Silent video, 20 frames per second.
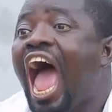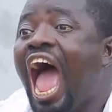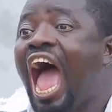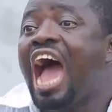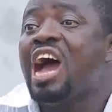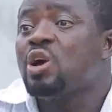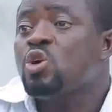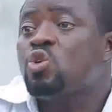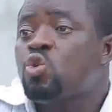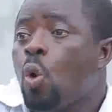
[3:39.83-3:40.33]

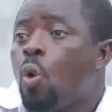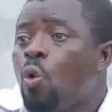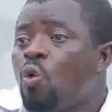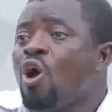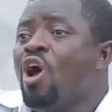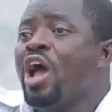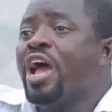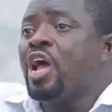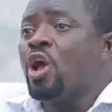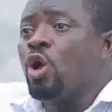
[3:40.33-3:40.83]
I'll
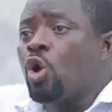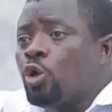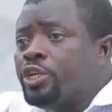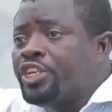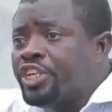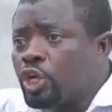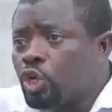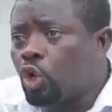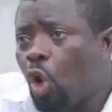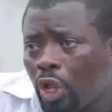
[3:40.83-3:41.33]
go
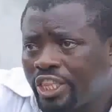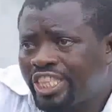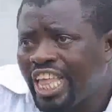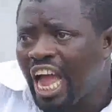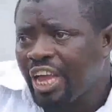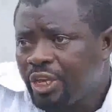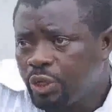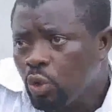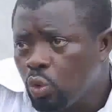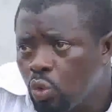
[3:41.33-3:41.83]

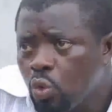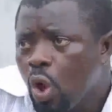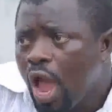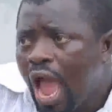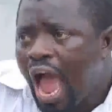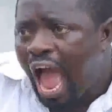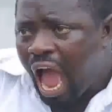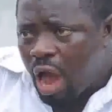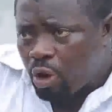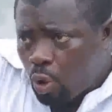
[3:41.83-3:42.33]
chikota you,
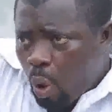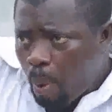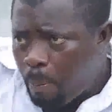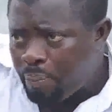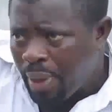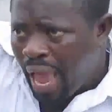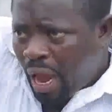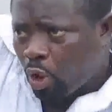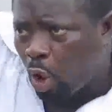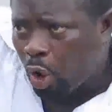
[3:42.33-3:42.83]
I go
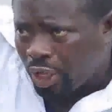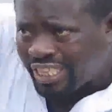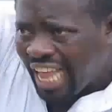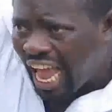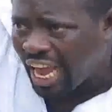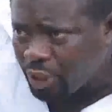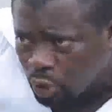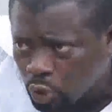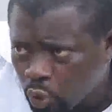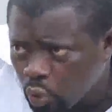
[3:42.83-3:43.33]

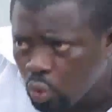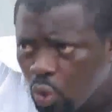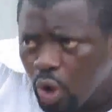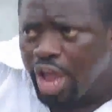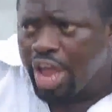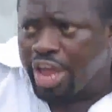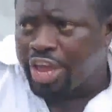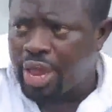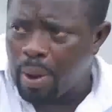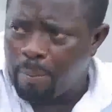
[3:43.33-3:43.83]
plakota you,
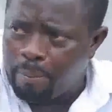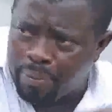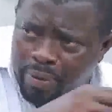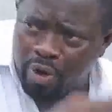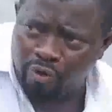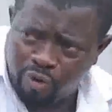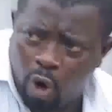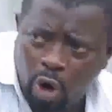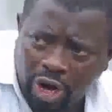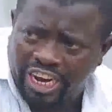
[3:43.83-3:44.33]
keep
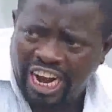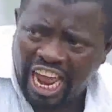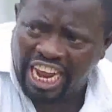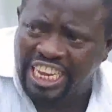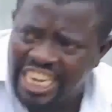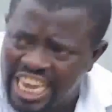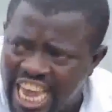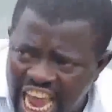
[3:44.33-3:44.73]
you for grind